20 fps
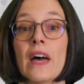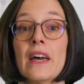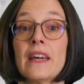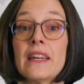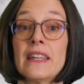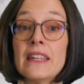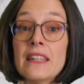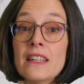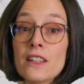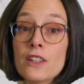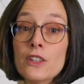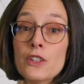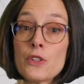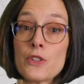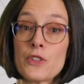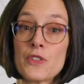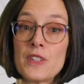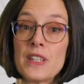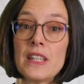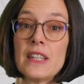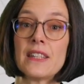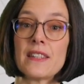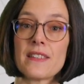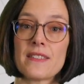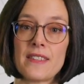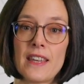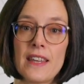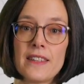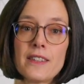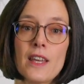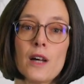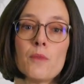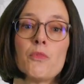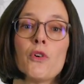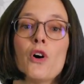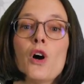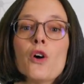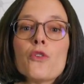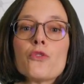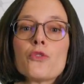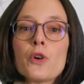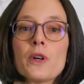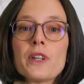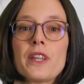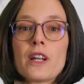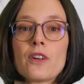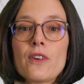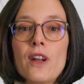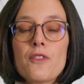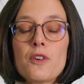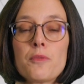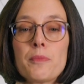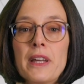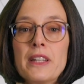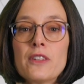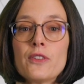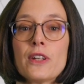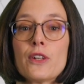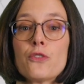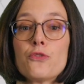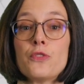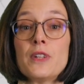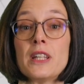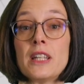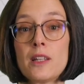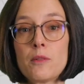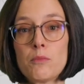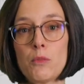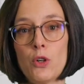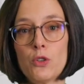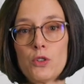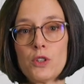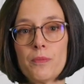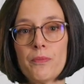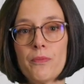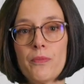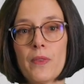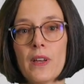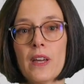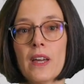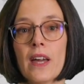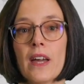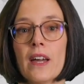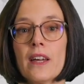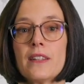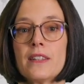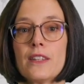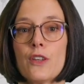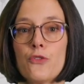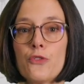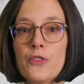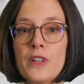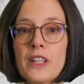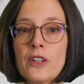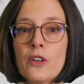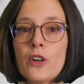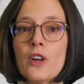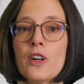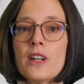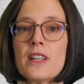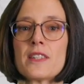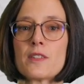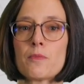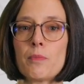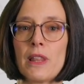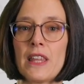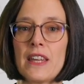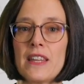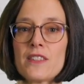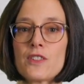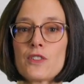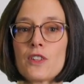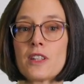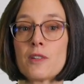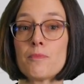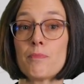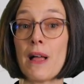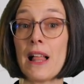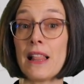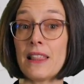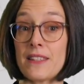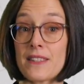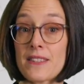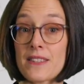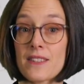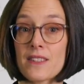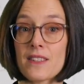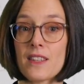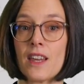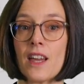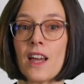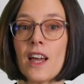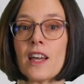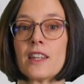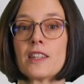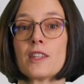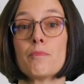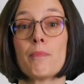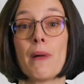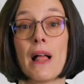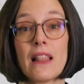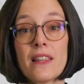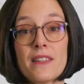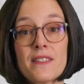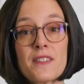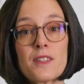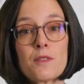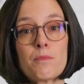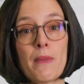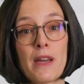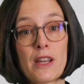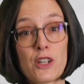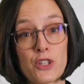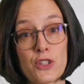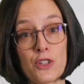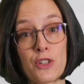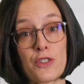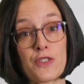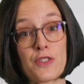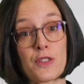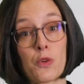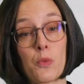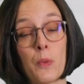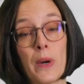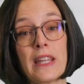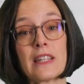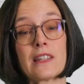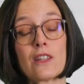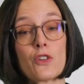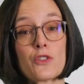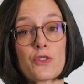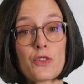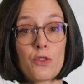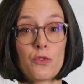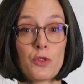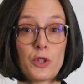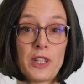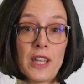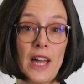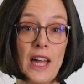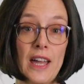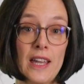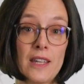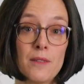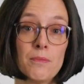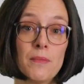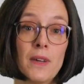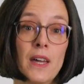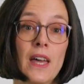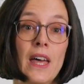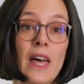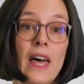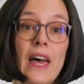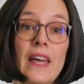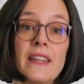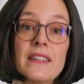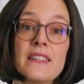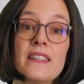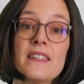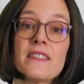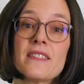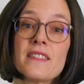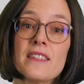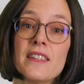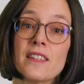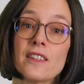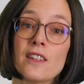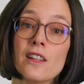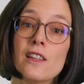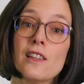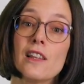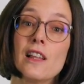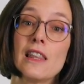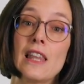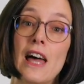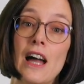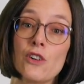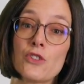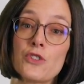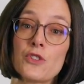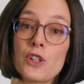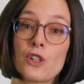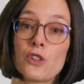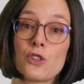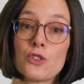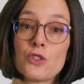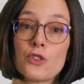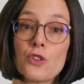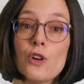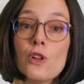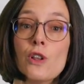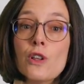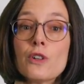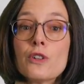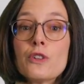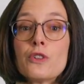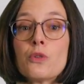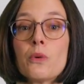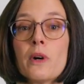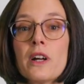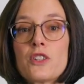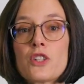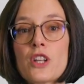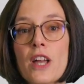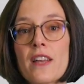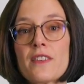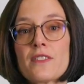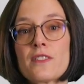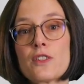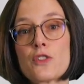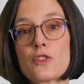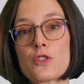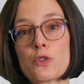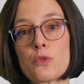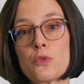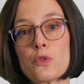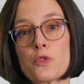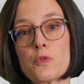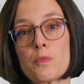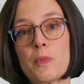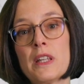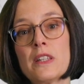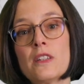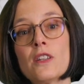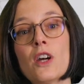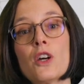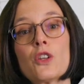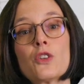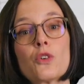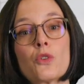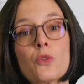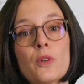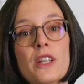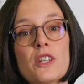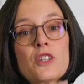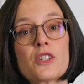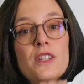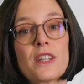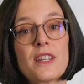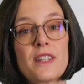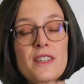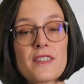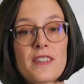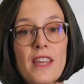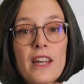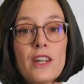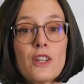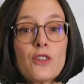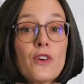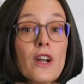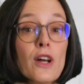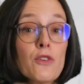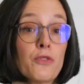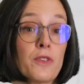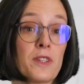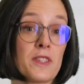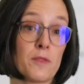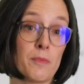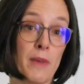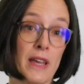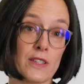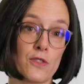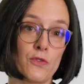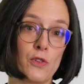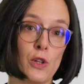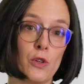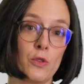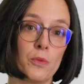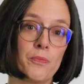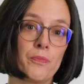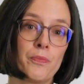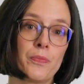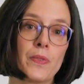Here you see the setup for the gravimetric feeding mode. The feeder is placed on a balance. The balance measures the weight loss over time, and this signal allows the controller to adjust the screw speed to reach the desired reference mass flow.